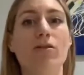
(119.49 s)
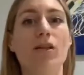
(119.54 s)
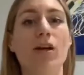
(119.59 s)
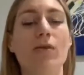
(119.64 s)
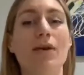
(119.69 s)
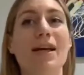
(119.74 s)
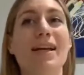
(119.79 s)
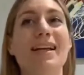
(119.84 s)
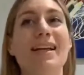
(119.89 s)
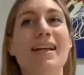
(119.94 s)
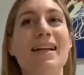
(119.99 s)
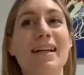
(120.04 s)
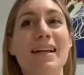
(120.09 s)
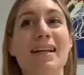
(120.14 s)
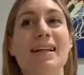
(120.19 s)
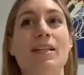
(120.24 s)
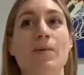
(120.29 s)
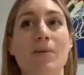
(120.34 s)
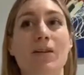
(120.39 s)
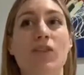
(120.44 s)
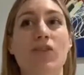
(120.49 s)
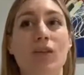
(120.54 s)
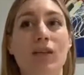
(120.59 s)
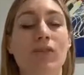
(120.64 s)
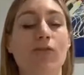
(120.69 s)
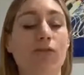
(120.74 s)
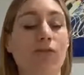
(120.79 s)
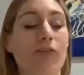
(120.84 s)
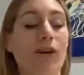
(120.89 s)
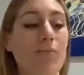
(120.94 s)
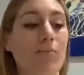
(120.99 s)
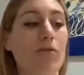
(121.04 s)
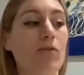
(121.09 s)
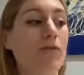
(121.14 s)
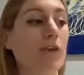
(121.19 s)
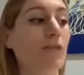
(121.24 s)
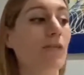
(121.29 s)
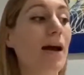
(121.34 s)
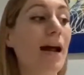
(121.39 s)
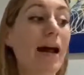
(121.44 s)
So it is a bit stressful for him
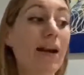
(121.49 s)
moving away.